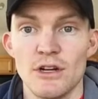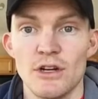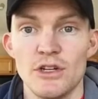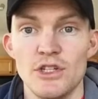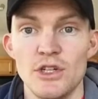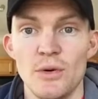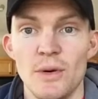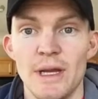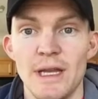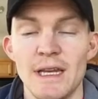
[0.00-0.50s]
are
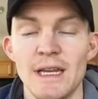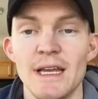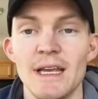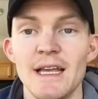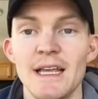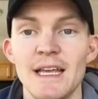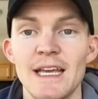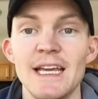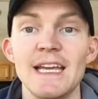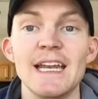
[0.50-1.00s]
doing
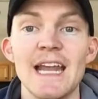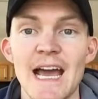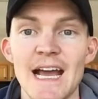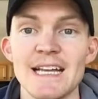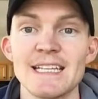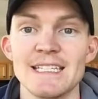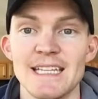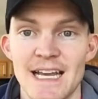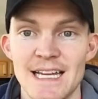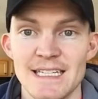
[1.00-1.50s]
in
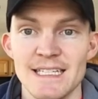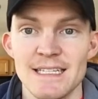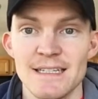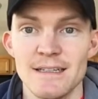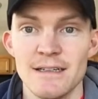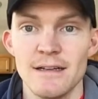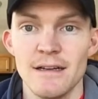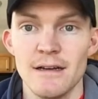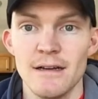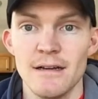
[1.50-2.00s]
excess
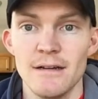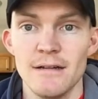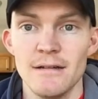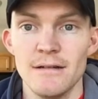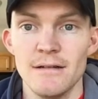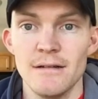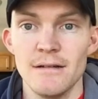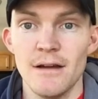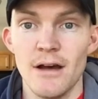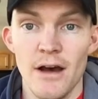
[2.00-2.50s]

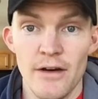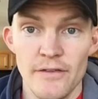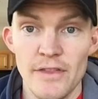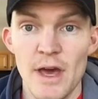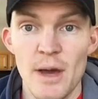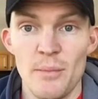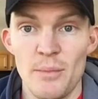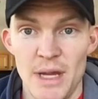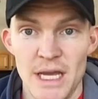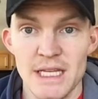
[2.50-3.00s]
of
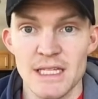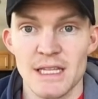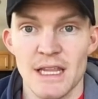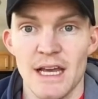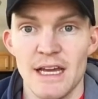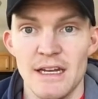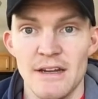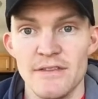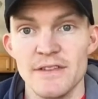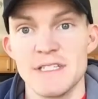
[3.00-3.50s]
that
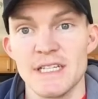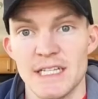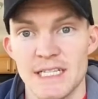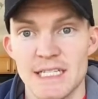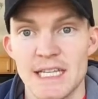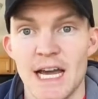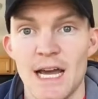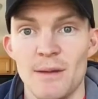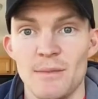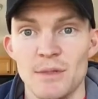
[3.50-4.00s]
baseline of 6
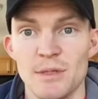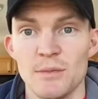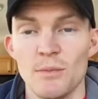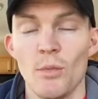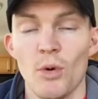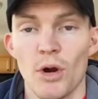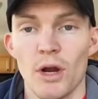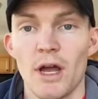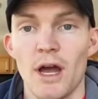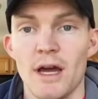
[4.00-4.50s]
times
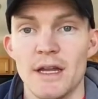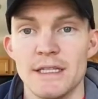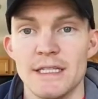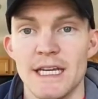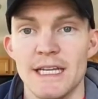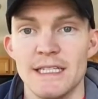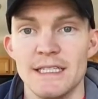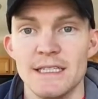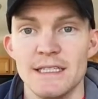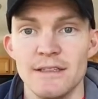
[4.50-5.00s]
more
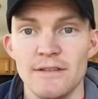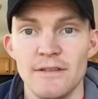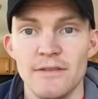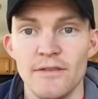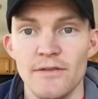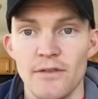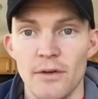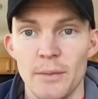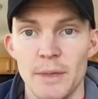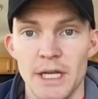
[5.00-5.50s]
content
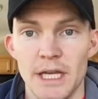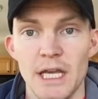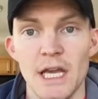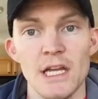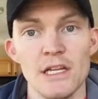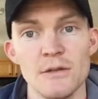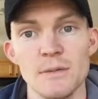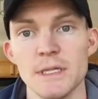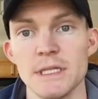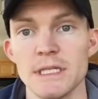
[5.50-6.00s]
from an
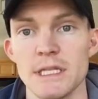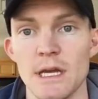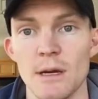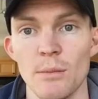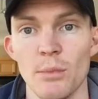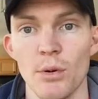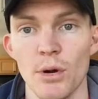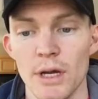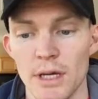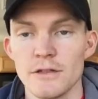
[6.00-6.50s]
engagement
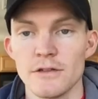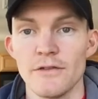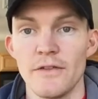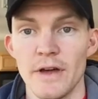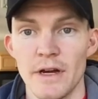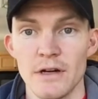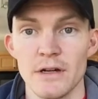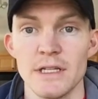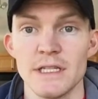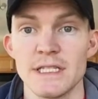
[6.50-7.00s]
standpoint. The
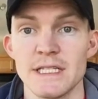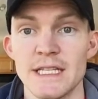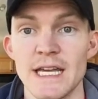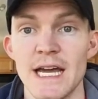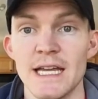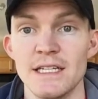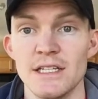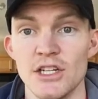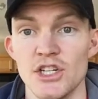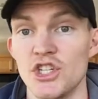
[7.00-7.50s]
veterans
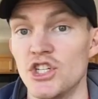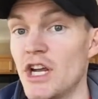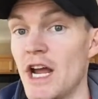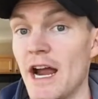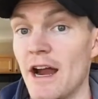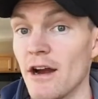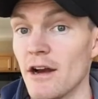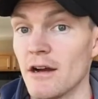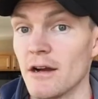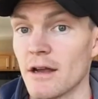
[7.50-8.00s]
tend to
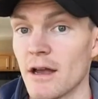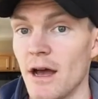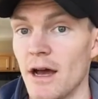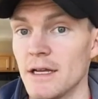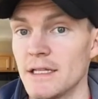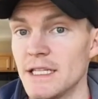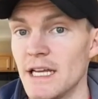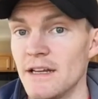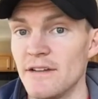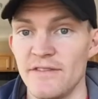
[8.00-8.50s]
share
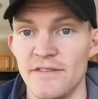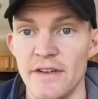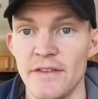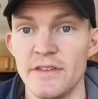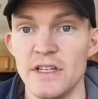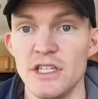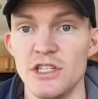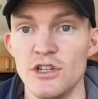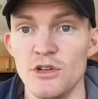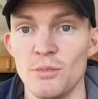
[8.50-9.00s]
content
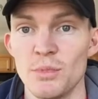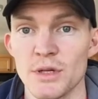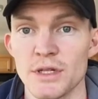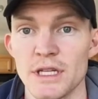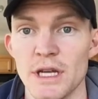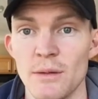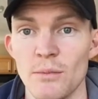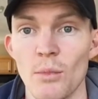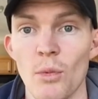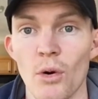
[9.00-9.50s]

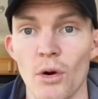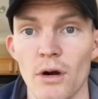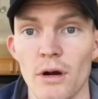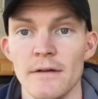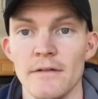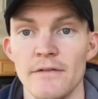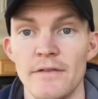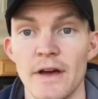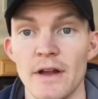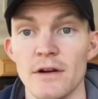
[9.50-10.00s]
52% more.
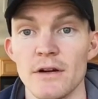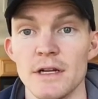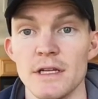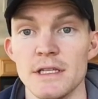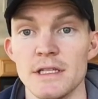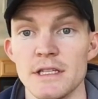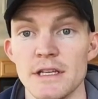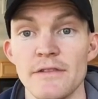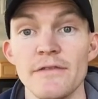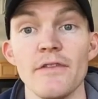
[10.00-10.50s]

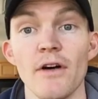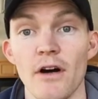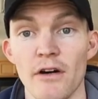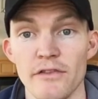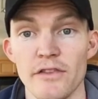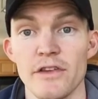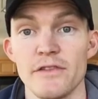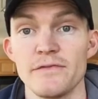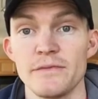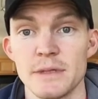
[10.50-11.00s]
Veterans
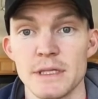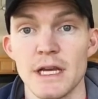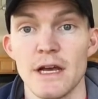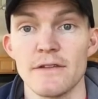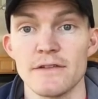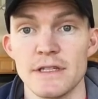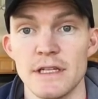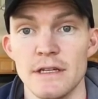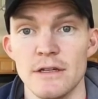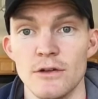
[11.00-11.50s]
involve
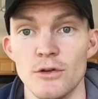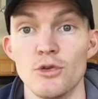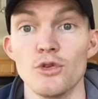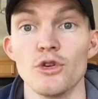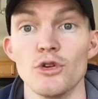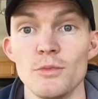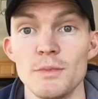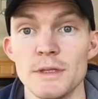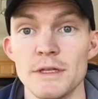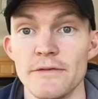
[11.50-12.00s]
themselves in
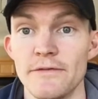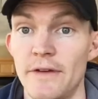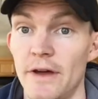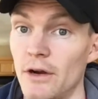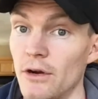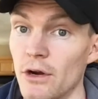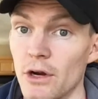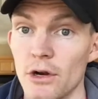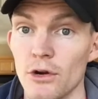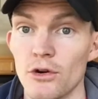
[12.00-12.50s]
groups,
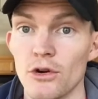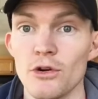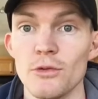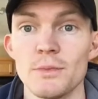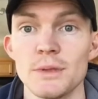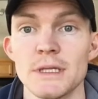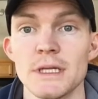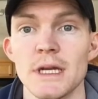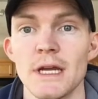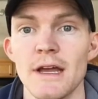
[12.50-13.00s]
veteran
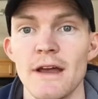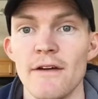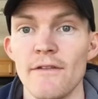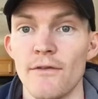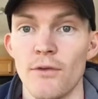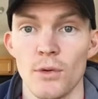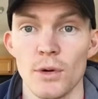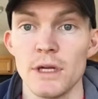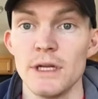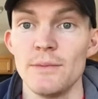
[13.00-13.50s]
groups,
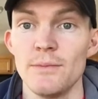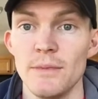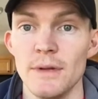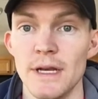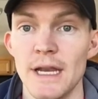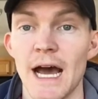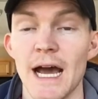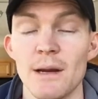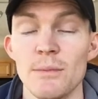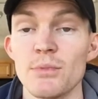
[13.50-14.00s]

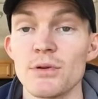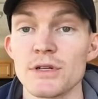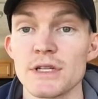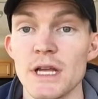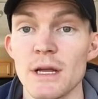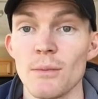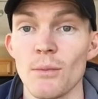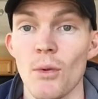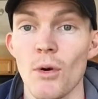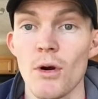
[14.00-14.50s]

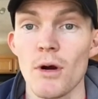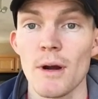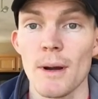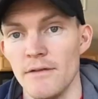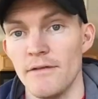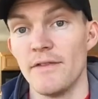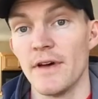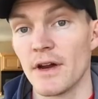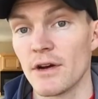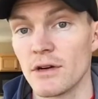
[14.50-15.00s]
49% more.
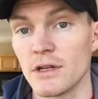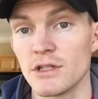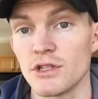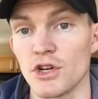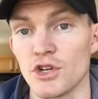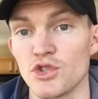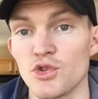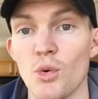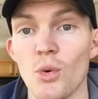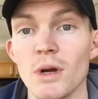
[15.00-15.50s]
Veterans
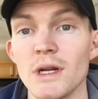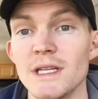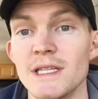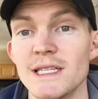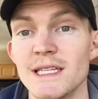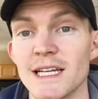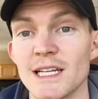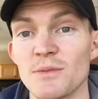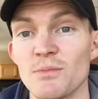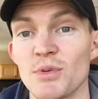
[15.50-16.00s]
are
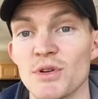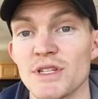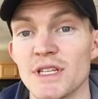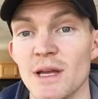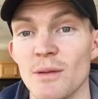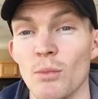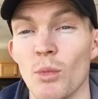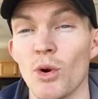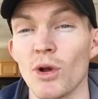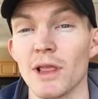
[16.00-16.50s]

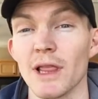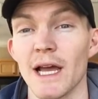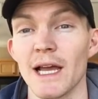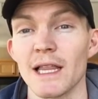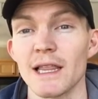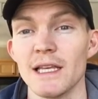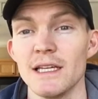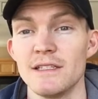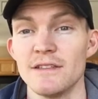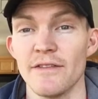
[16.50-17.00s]
26% more
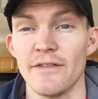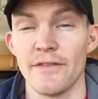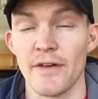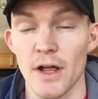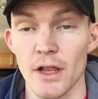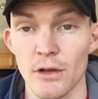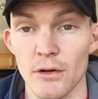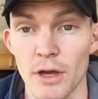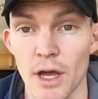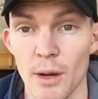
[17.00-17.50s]
likely to
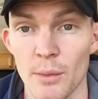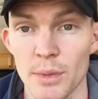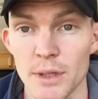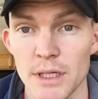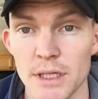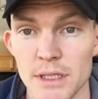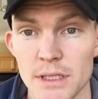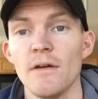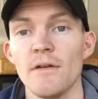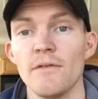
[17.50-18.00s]
follow
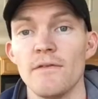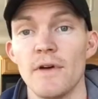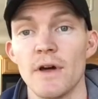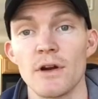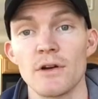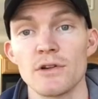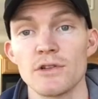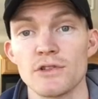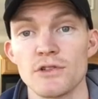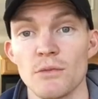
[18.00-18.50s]
companies.
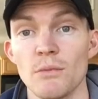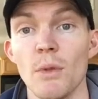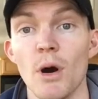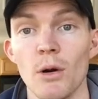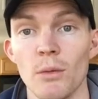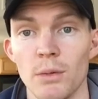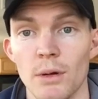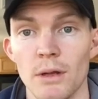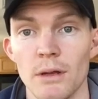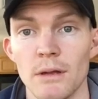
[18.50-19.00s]
Veterans are
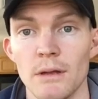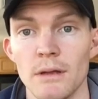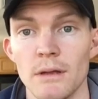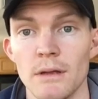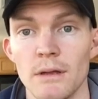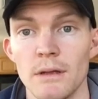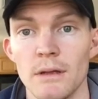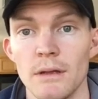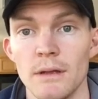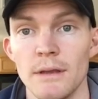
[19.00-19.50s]
mobile.
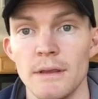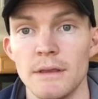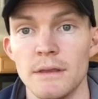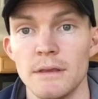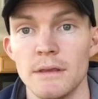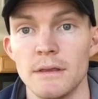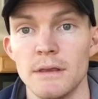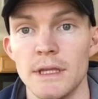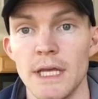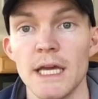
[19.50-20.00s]

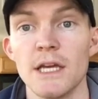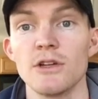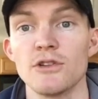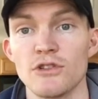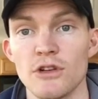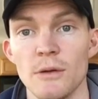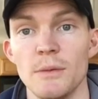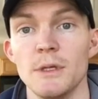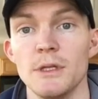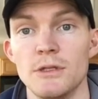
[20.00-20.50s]
They
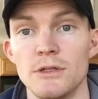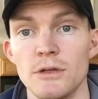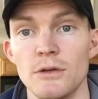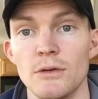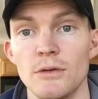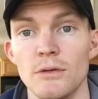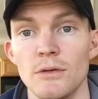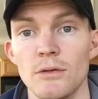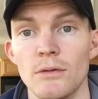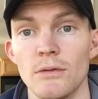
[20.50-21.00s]
contribute
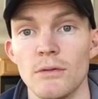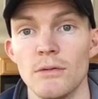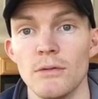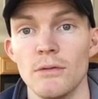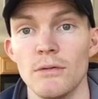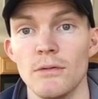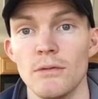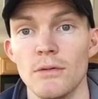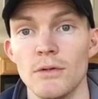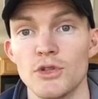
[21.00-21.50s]
to
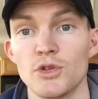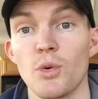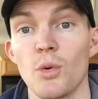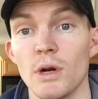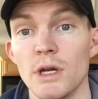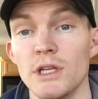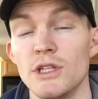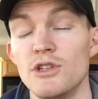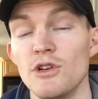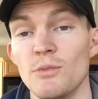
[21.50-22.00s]

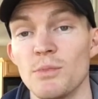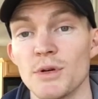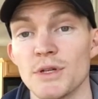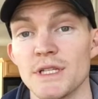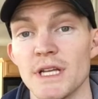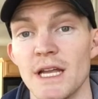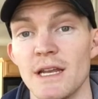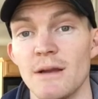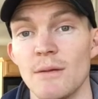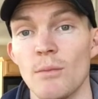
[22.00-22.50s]

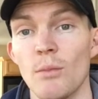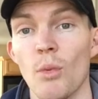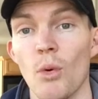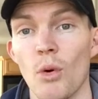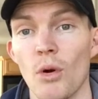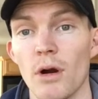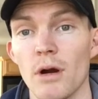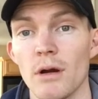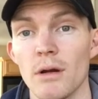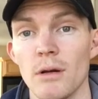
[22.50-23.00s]
22%
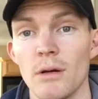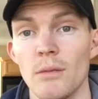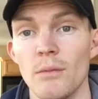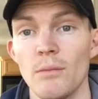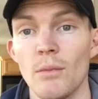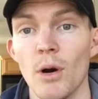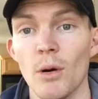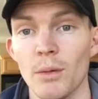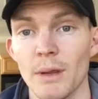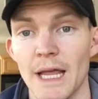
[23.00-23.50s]
more
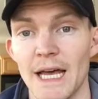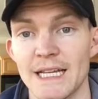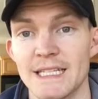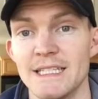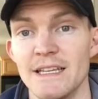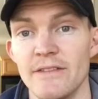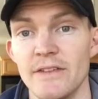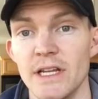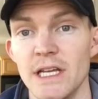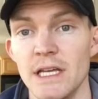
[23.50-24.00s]
mobile
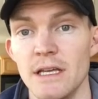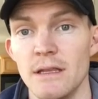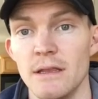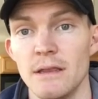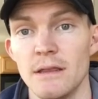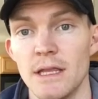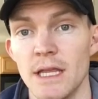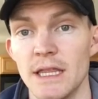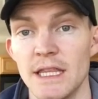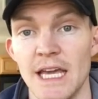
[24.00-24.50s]
activity
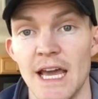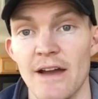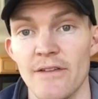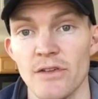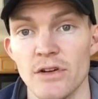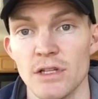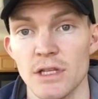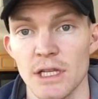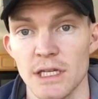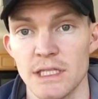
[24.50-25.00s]
than the
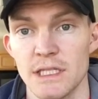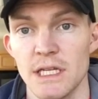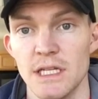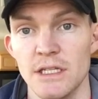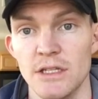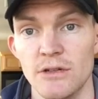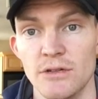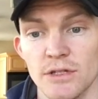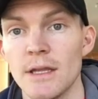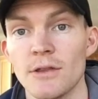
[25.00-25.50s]
average LinkedIn
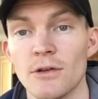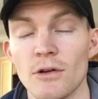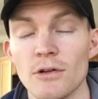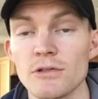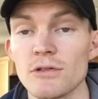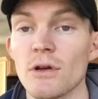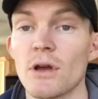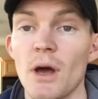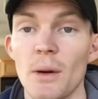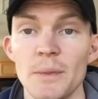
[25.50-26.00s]
user. They're
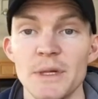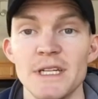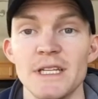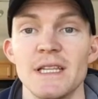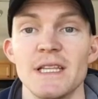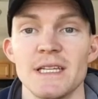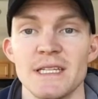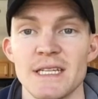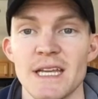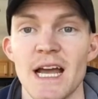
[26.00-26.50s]
also coming to
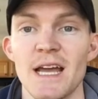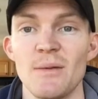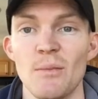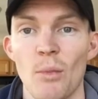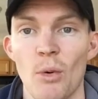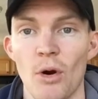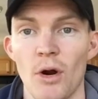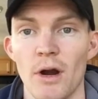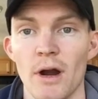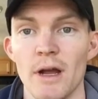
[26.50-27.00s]
the site
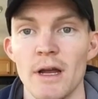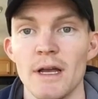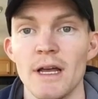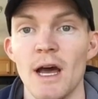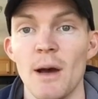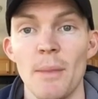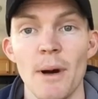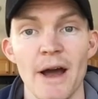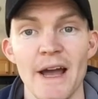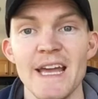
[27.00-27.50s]
more,
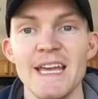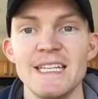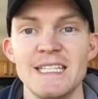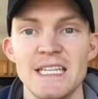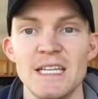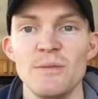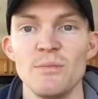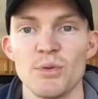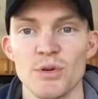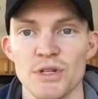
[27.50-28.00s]
about
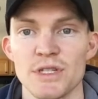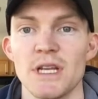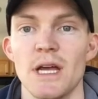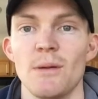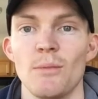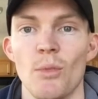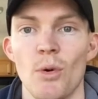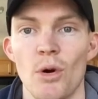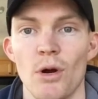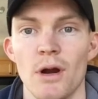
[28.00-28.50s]
18%
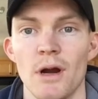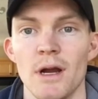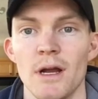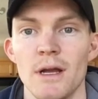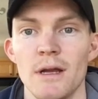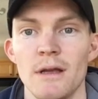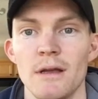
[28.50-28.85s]
more